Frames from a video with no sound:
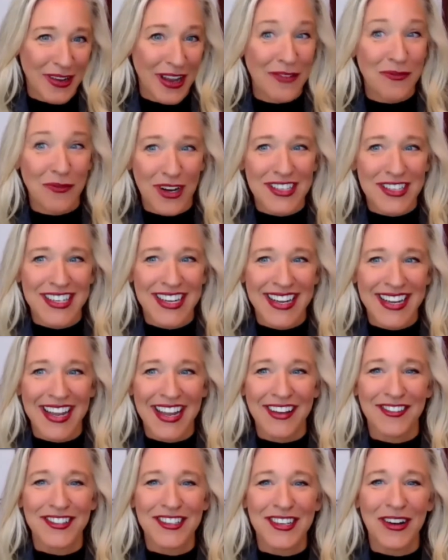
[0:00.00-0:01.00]
in what to
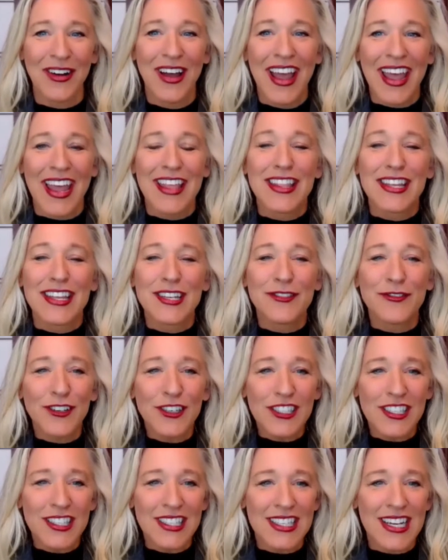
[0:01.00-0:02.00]
give. So in this
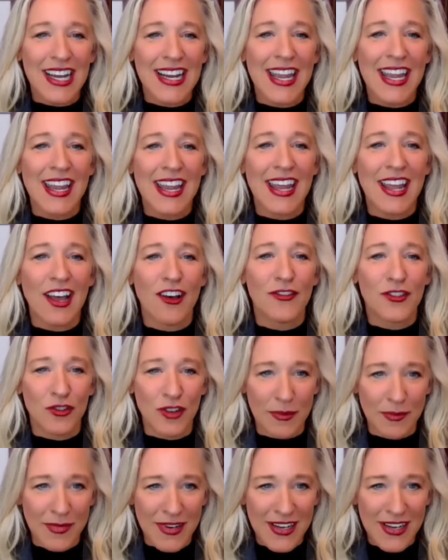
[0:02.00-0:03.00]
first study of
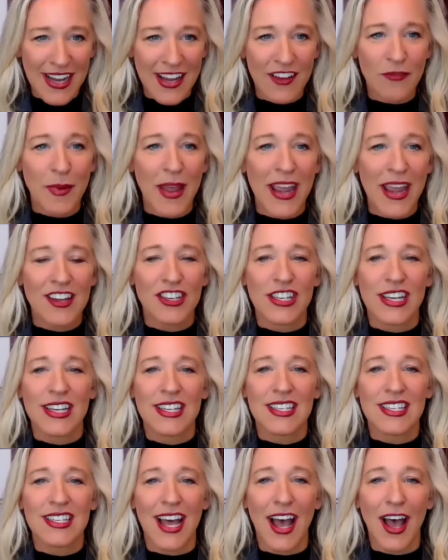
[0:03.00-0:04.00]
treatment naive
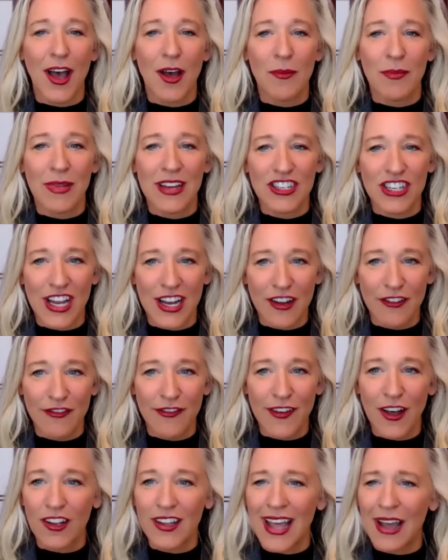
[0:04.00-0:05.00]
patients by
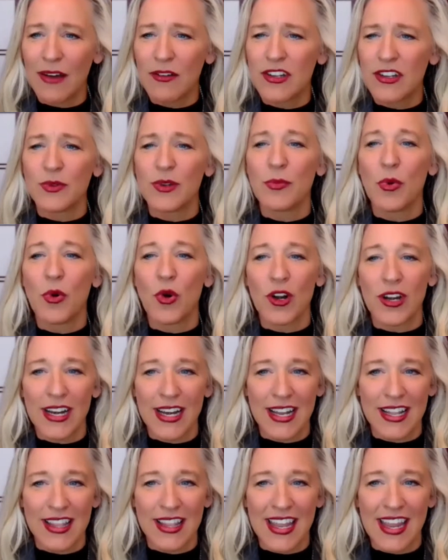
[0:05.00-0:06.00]
Shanafelt, that was
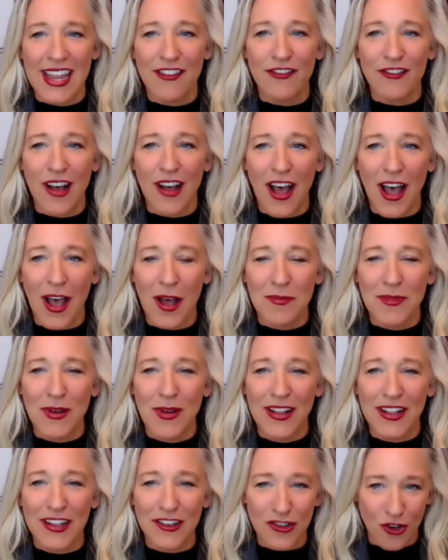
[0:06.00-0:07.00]
reported in the
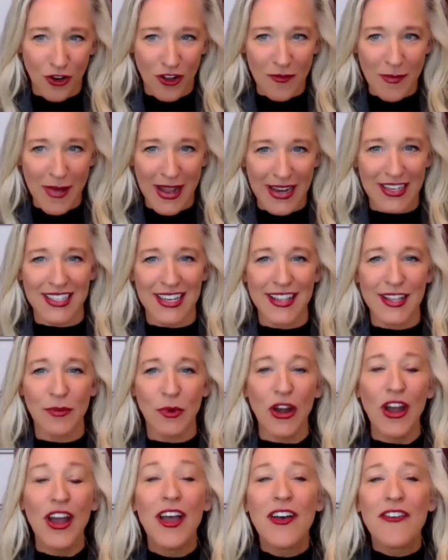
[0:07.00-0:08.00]
New England Journal of Medicine, there
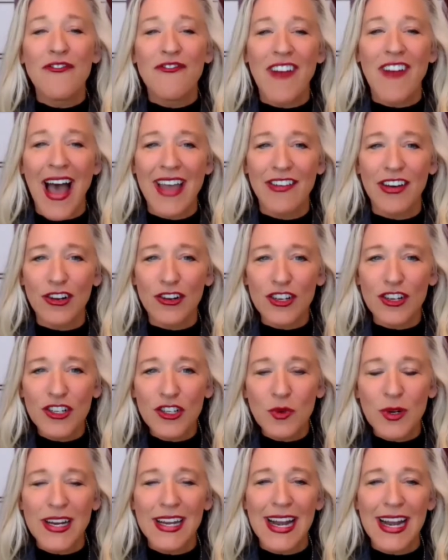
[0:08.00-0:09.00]
were
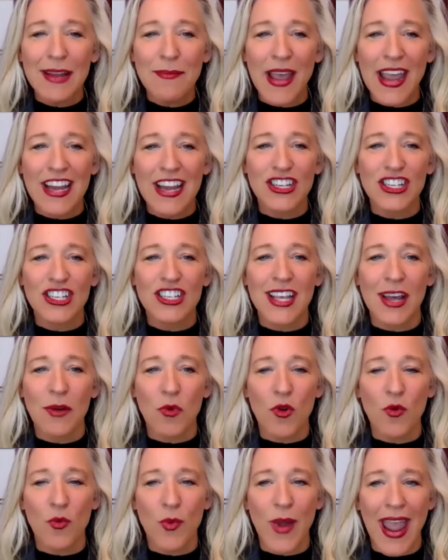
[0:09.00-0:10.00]
529 patients
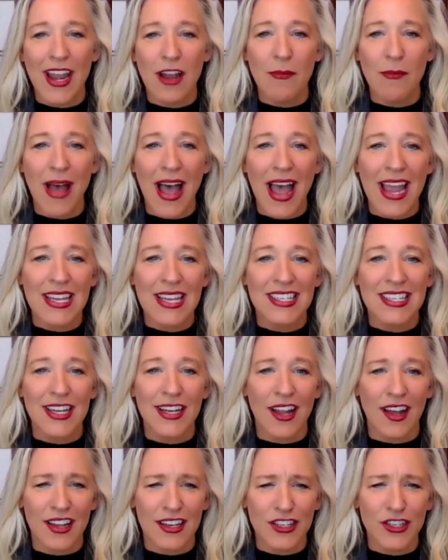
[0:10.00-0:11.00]
that were randomized
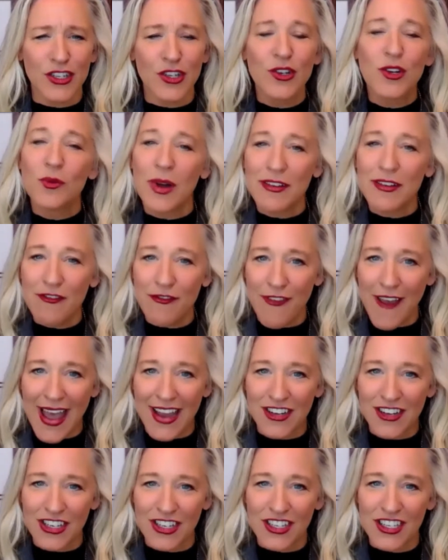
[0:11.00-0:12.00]
in a 2-to-1
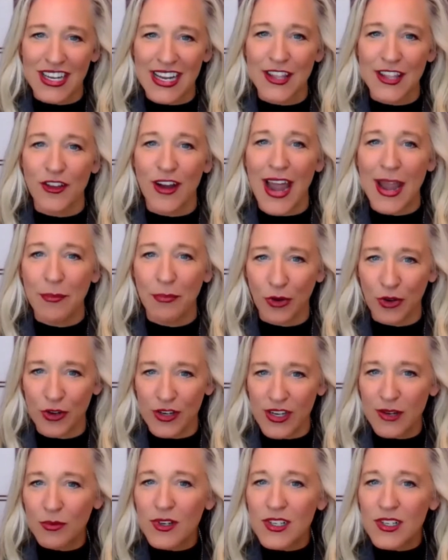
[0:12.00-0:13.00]
fashion to either
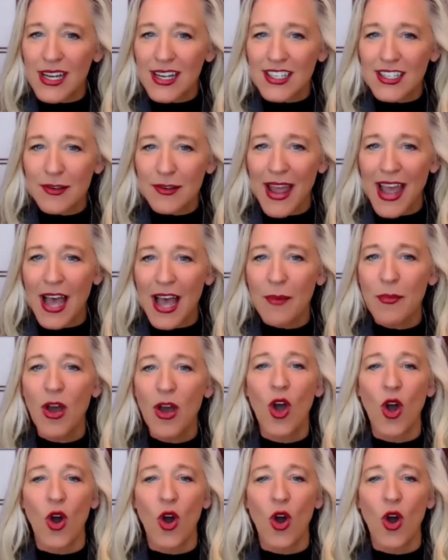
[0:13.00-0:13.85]
ibrutinib rituximab